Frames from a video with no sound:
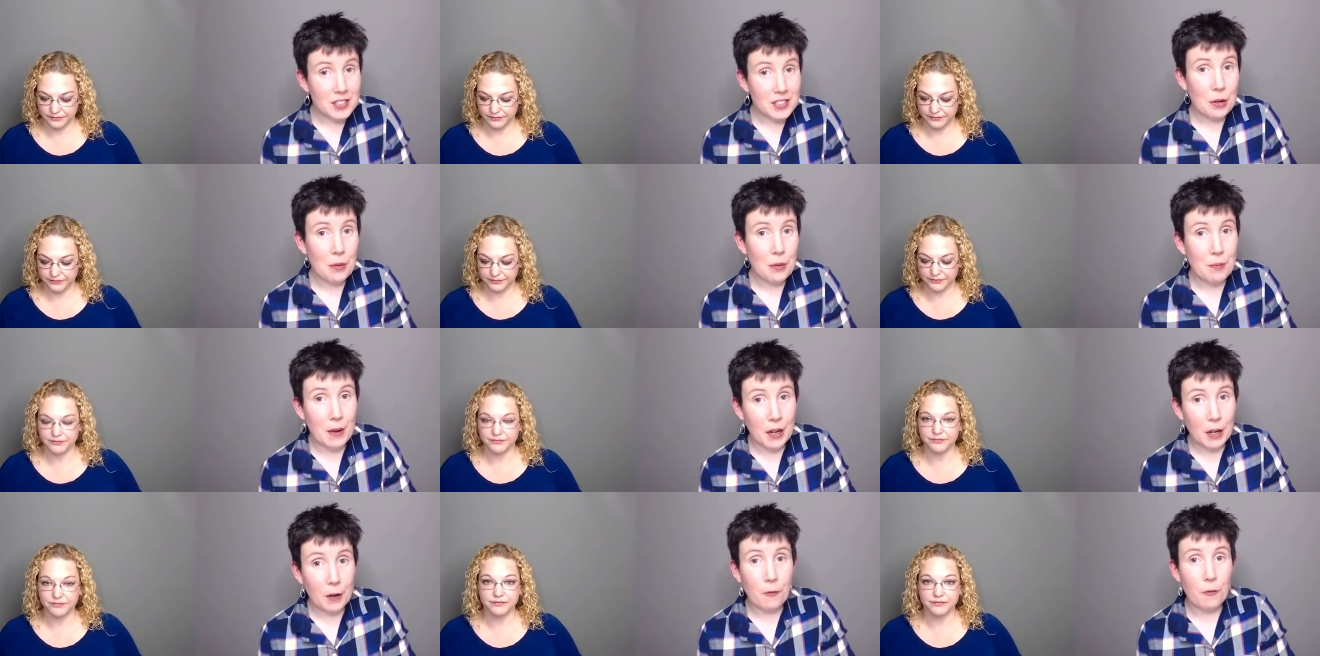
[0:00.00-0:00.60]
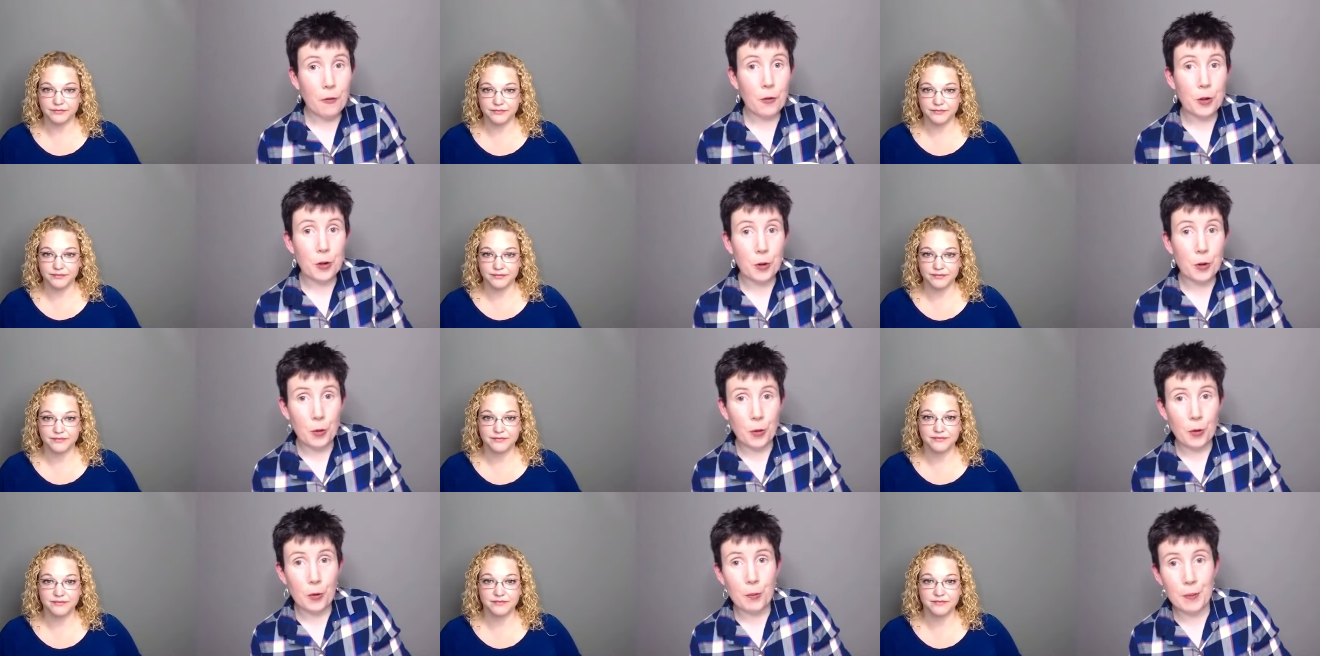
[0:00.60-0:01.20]
Speaker 1: to make for
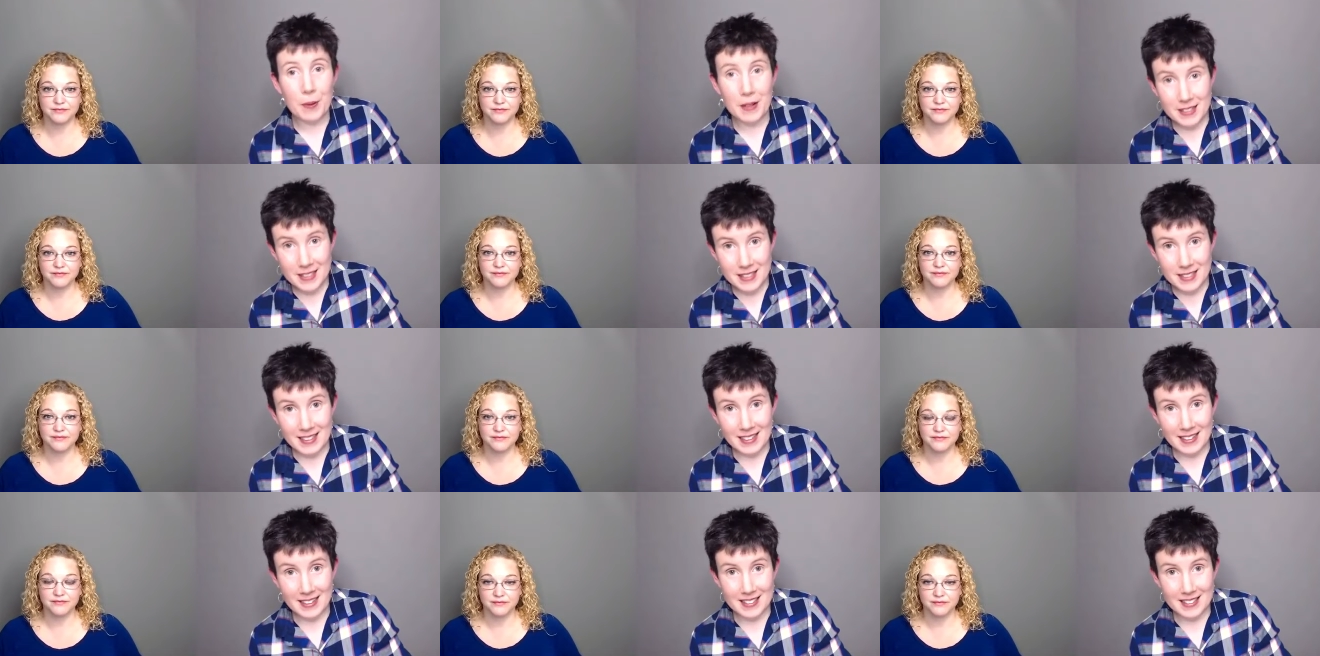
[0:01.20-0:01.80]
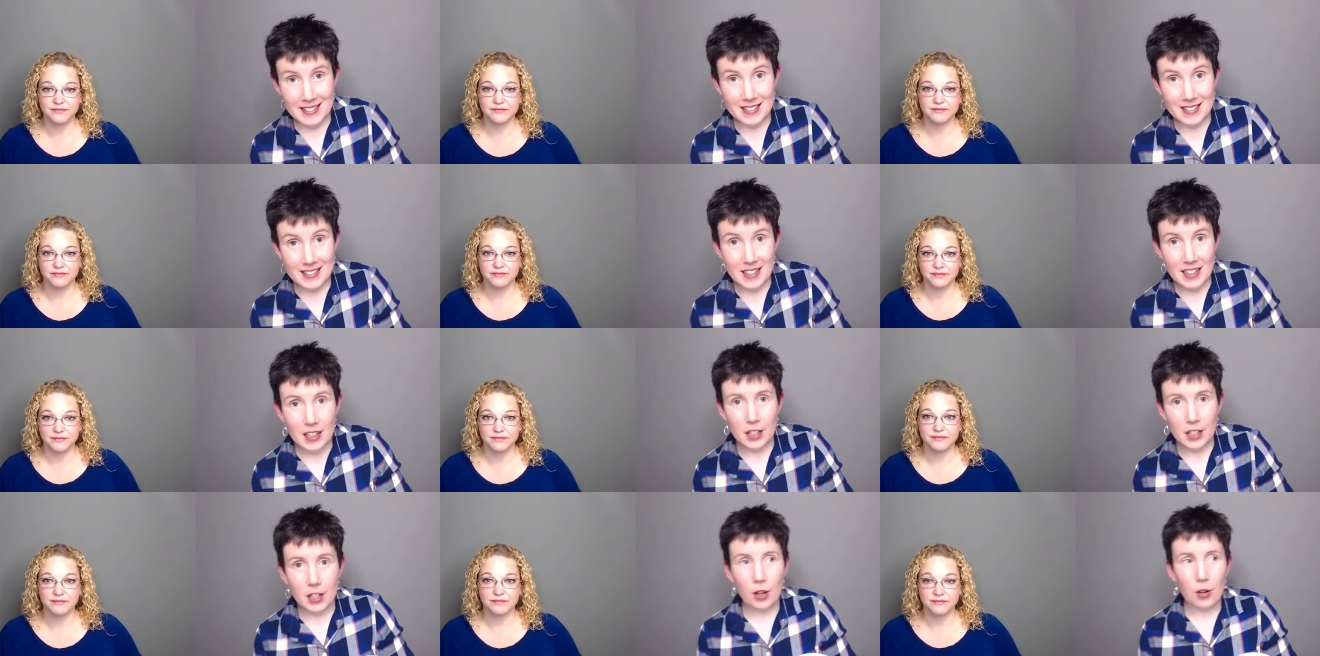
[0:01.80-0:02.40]
your business.
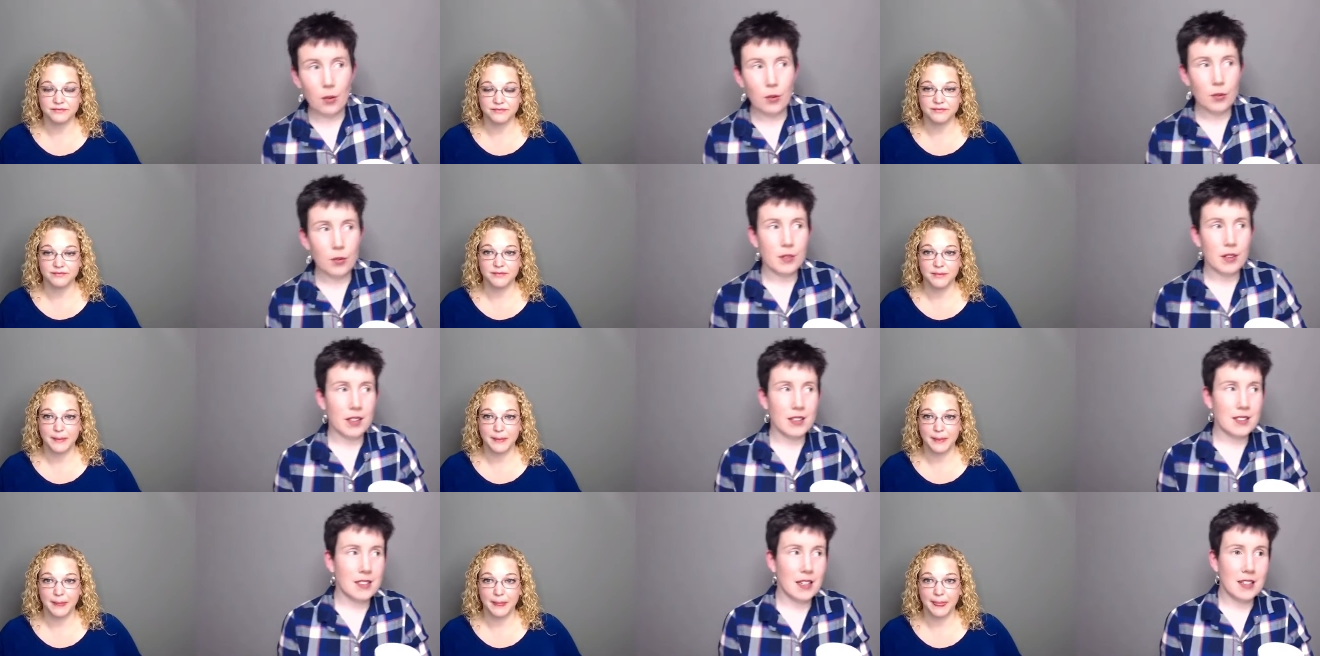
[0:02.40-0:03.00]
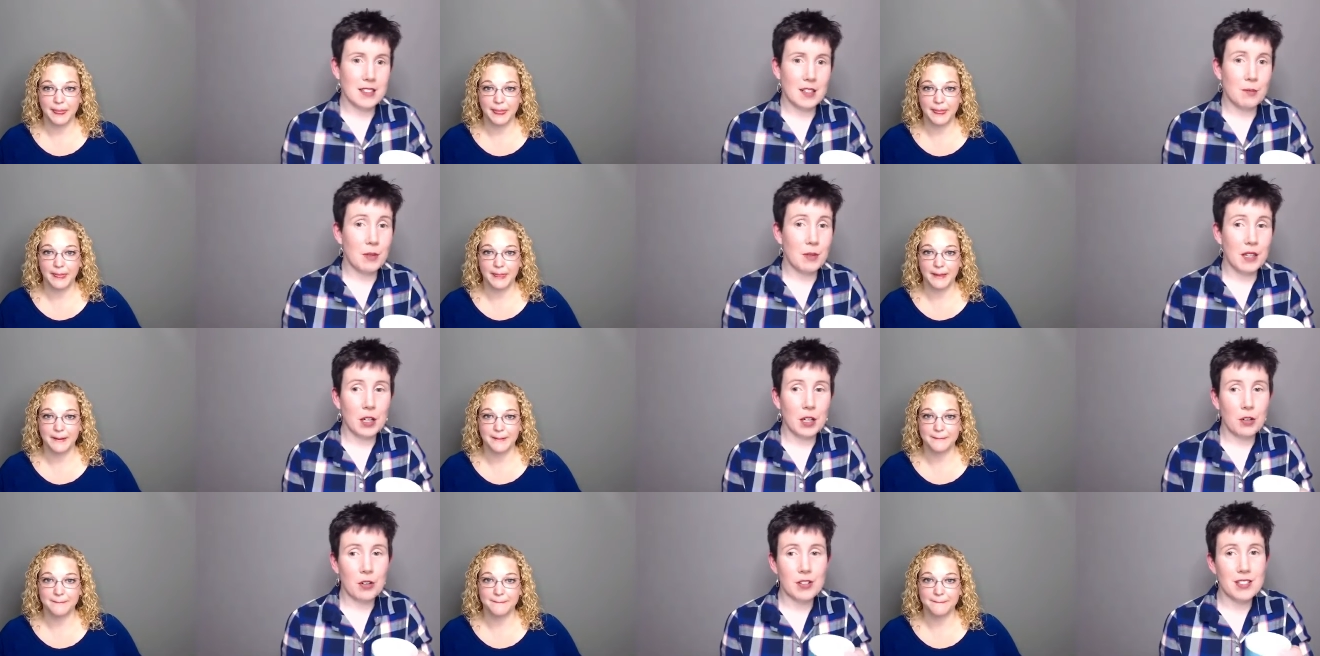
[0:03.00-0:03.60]
Now, that's not something
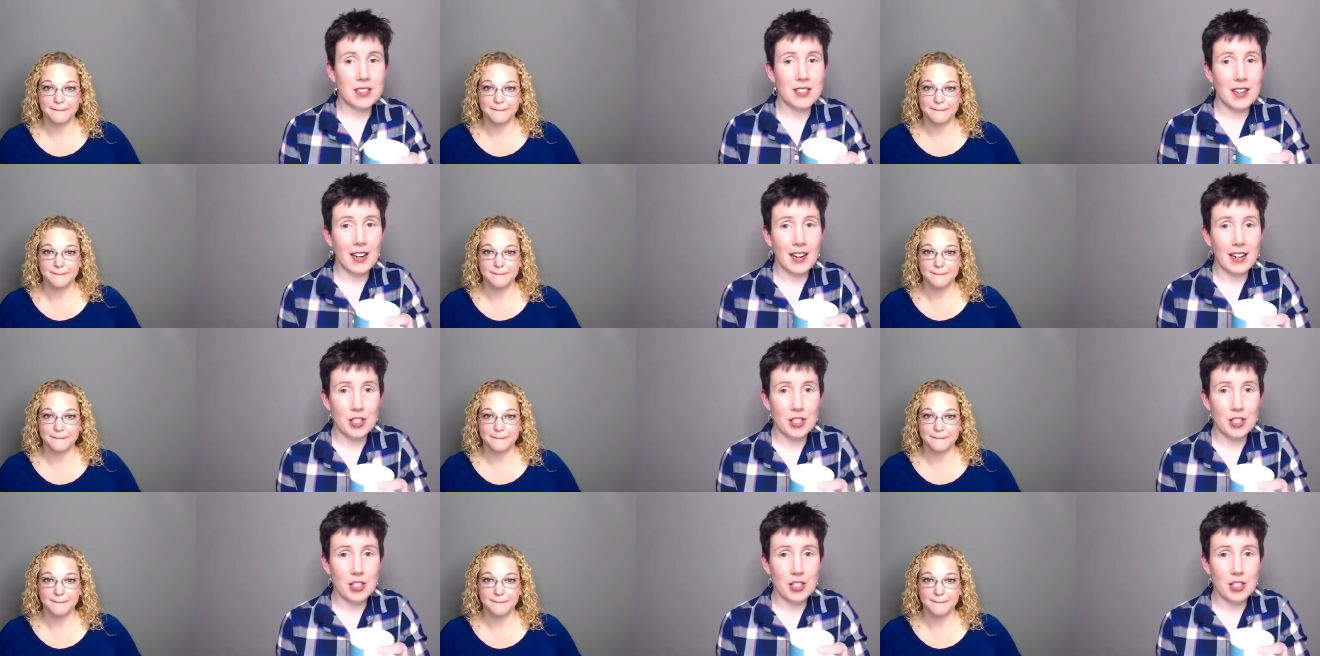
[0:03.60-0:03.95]
that Kristin and I